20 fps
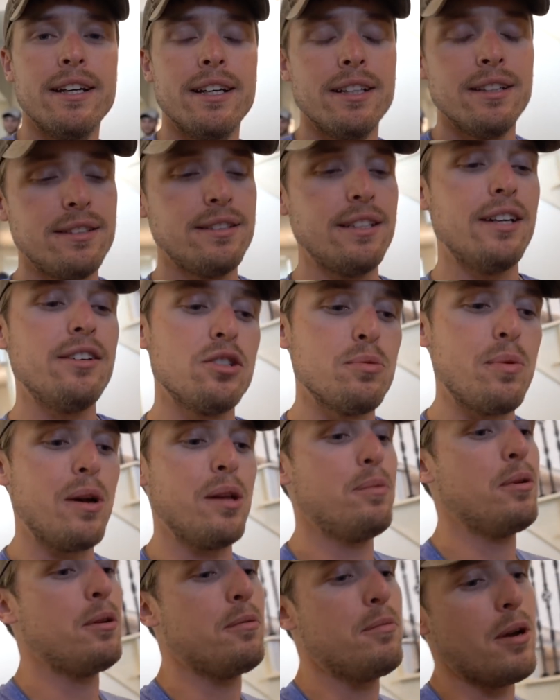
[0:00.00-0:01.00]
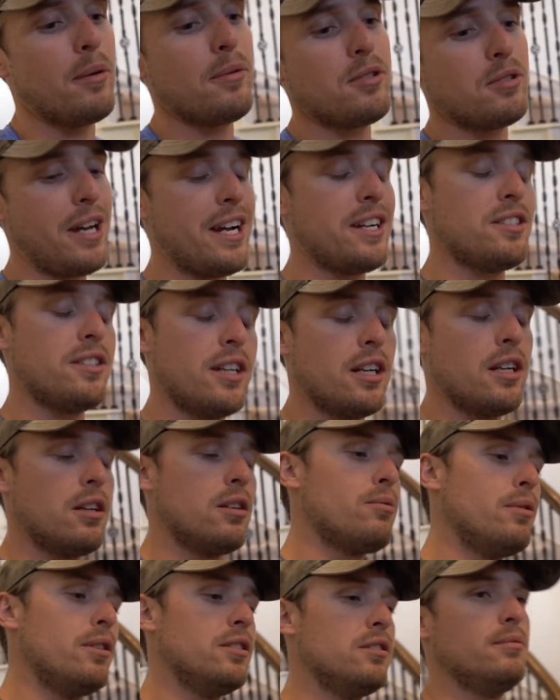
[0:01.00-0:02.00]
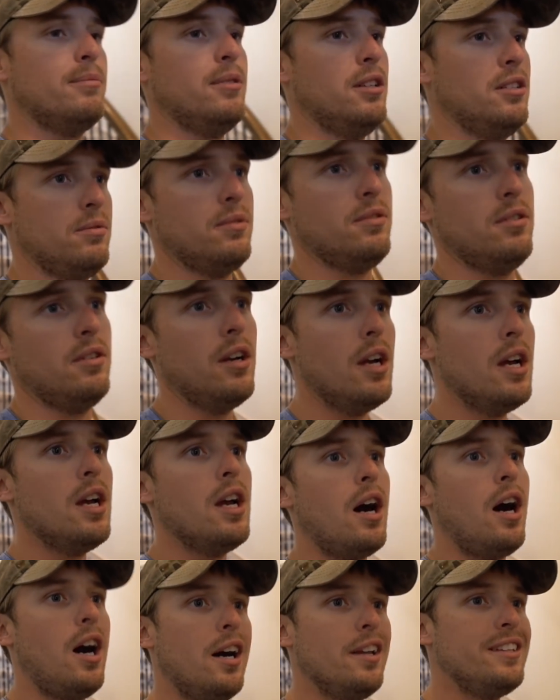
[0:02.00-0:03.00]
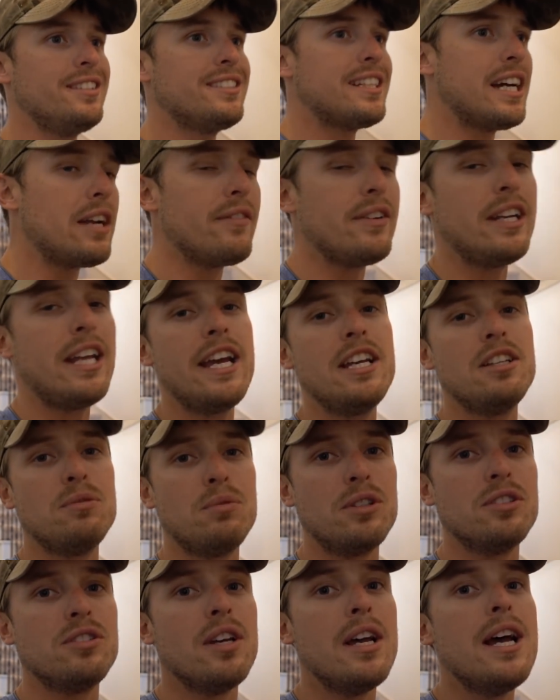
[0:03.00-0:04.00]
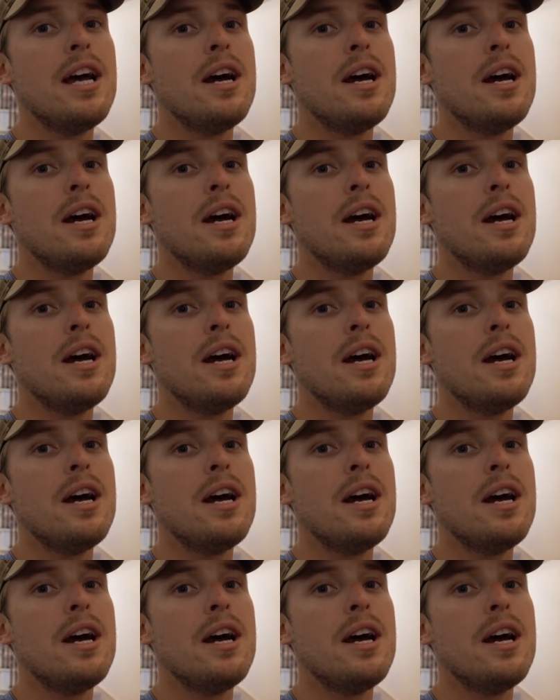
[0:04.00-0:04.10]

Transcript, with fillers: And Sarah's about to pick me up because I actually got to go run some errands with her. On these kind of a days where it's